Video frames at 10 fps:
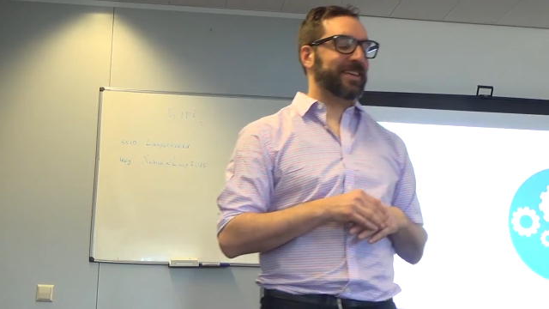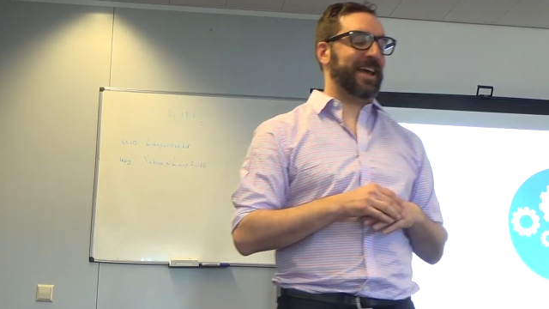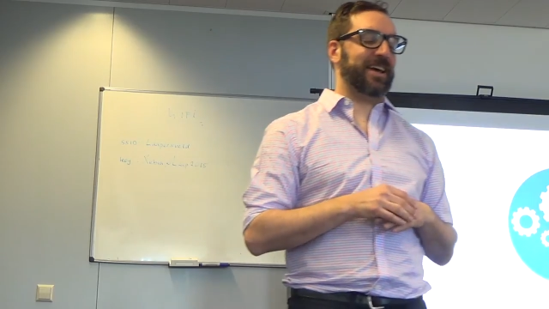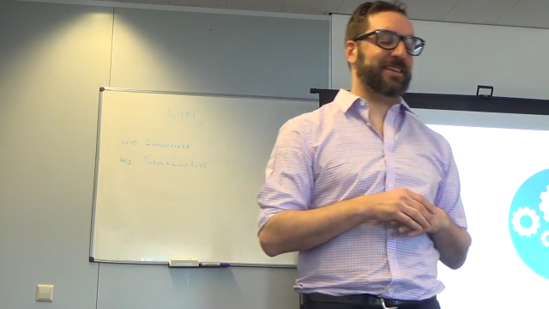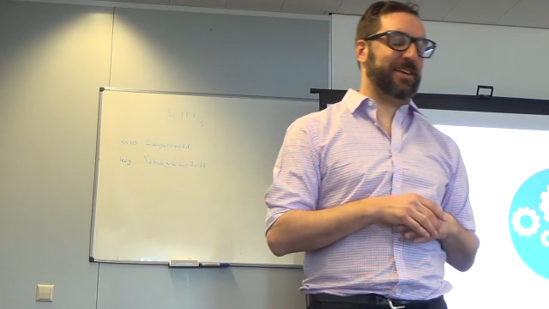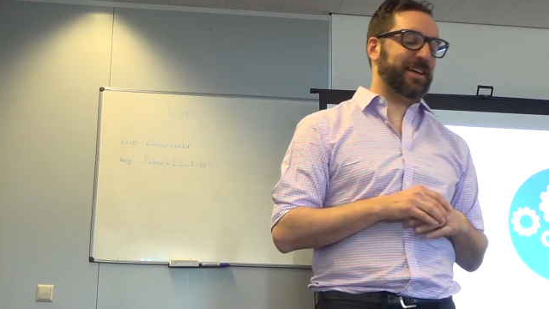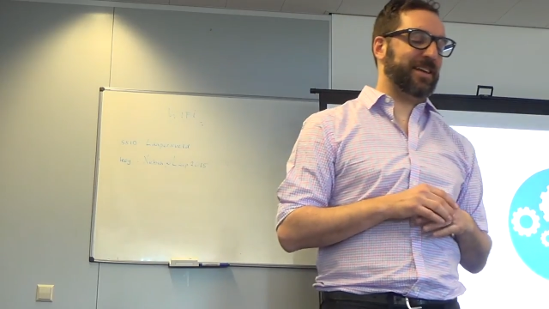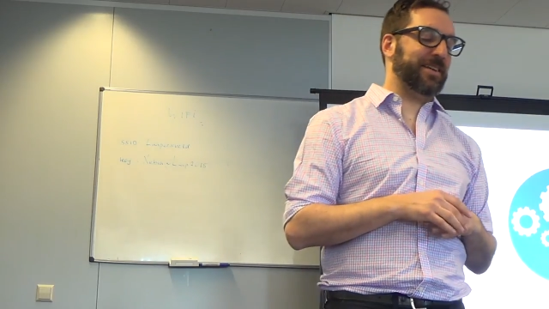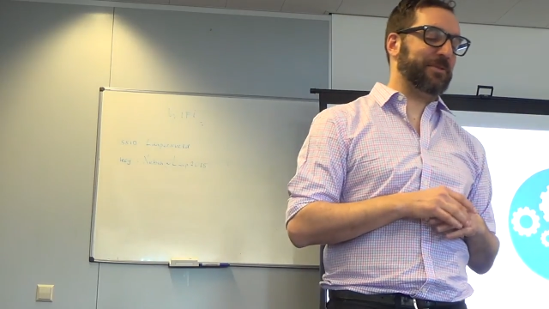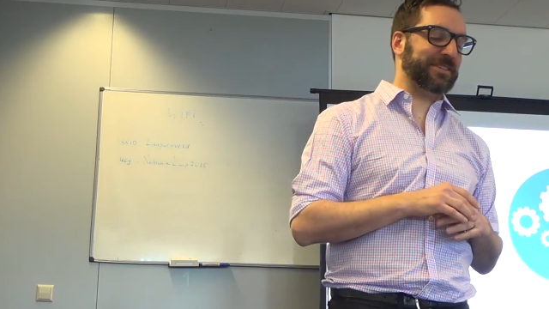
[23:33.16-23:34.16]
yeah, uh,
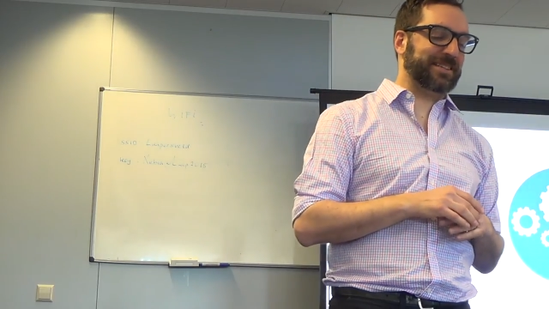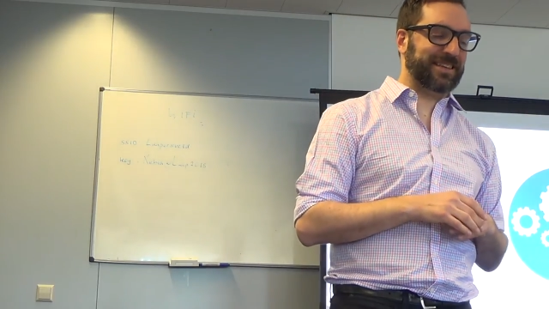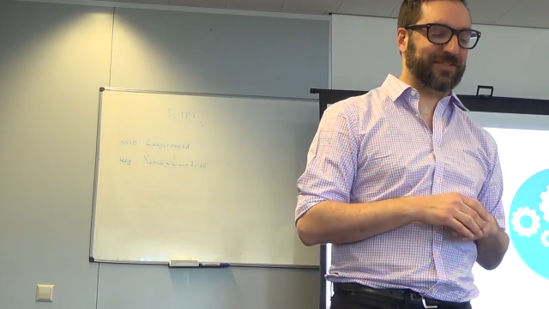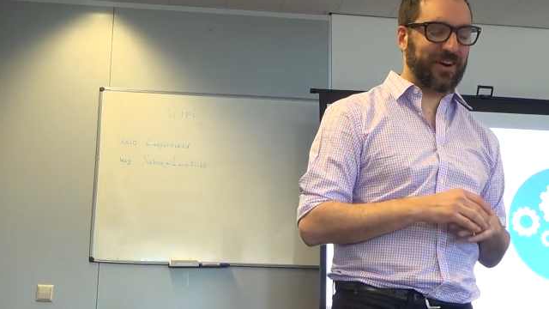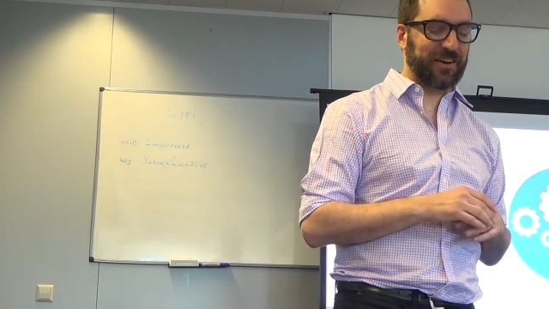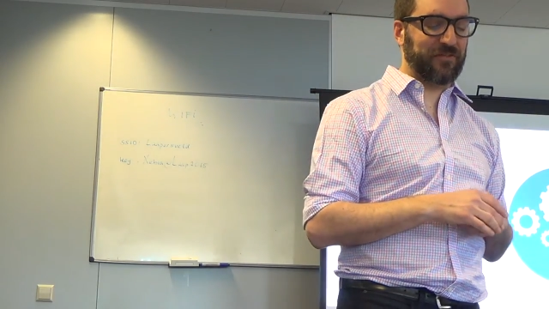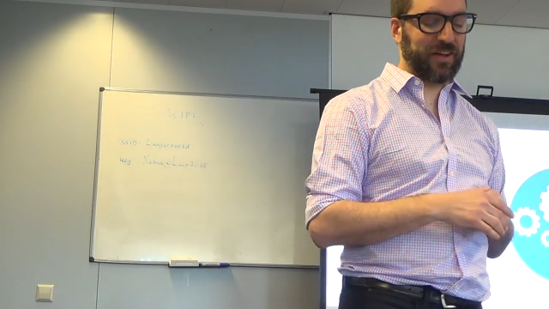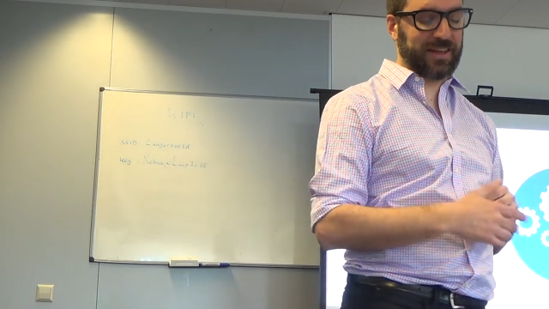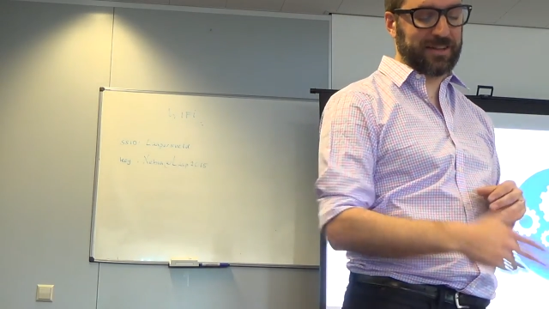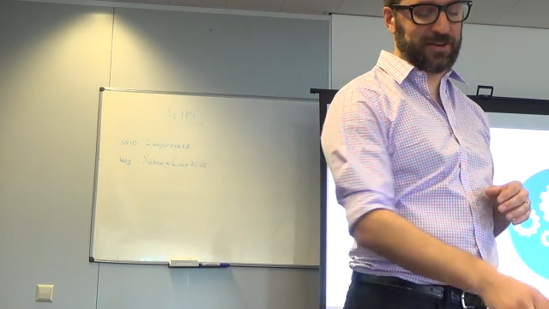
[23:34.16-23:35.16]
it was. It's very
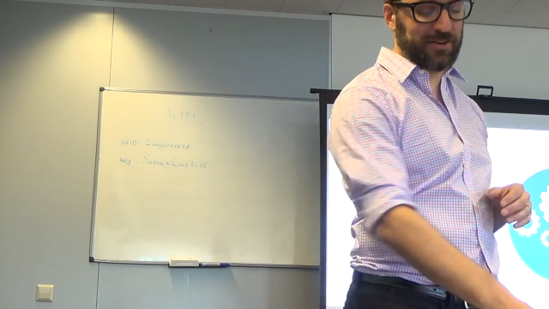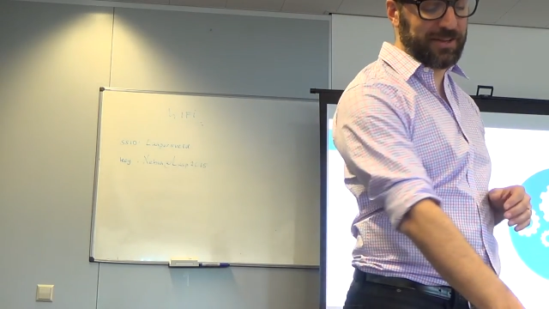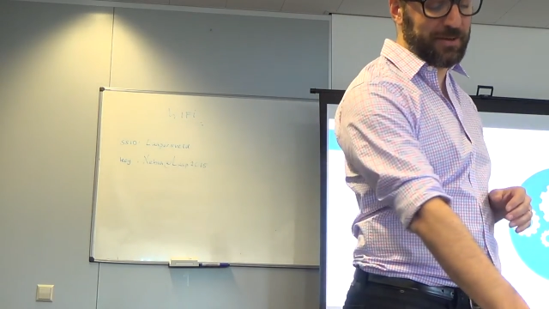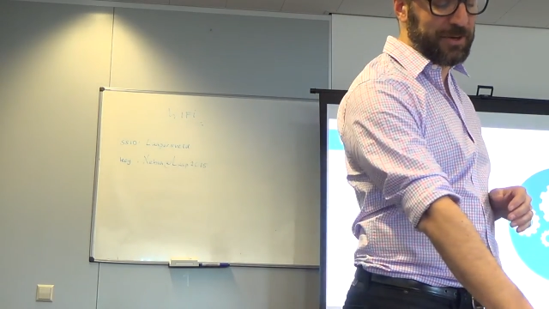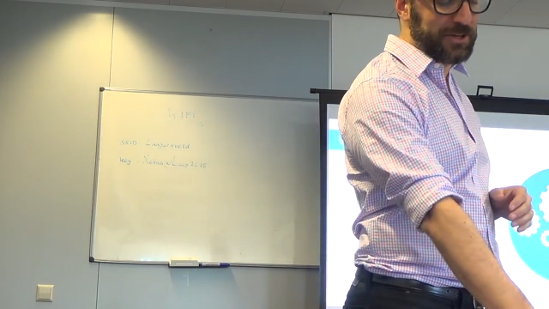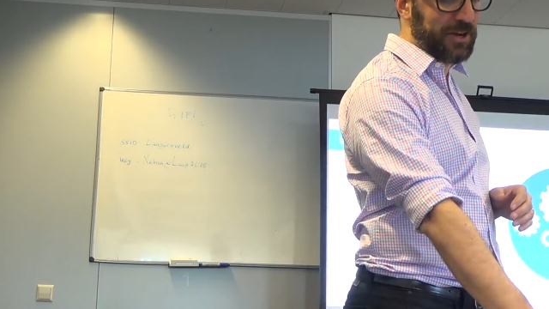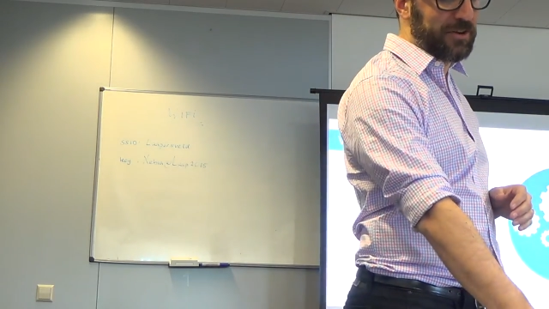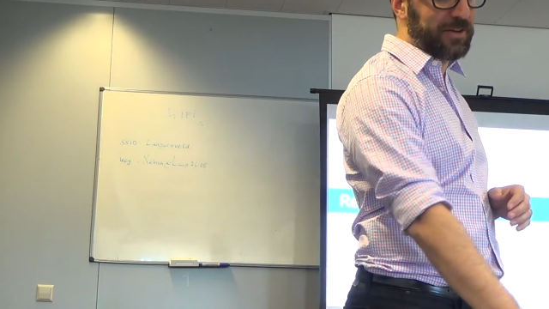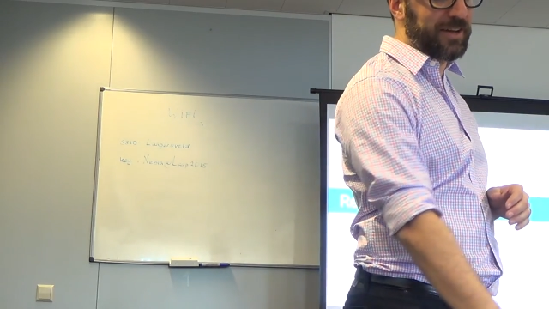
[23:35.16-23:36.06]
funny internally. We joke